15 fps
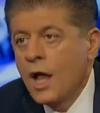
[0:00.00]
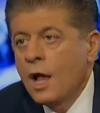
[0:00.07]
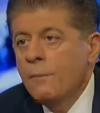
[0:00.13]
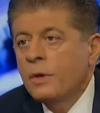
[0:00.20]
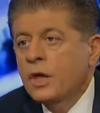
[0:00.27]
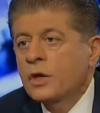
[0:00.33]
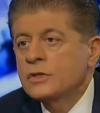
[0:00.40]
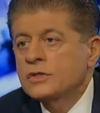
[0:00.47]
But
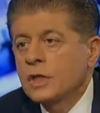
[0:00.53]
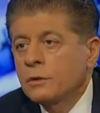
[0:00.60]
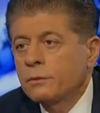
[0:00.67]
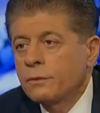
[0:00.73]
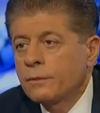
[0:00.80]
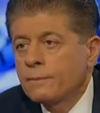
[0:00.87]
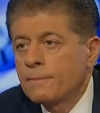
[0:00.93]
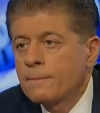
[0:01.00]
there's no
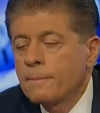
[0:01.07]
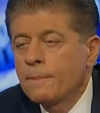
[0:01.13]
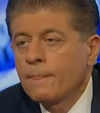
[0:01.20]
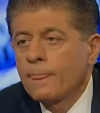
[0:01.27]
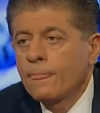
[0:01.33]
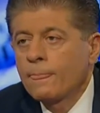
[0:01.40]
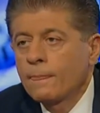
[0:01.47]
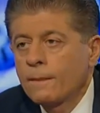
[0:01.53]

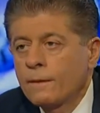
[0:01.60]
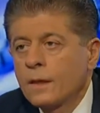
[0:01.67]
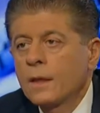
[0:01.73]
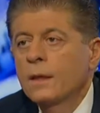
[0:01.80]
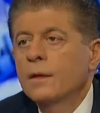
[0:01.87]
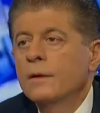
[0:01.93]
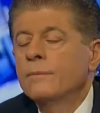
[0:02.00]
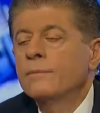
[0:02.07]
contract. If
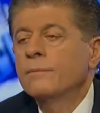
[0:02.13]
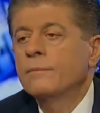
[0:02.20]
my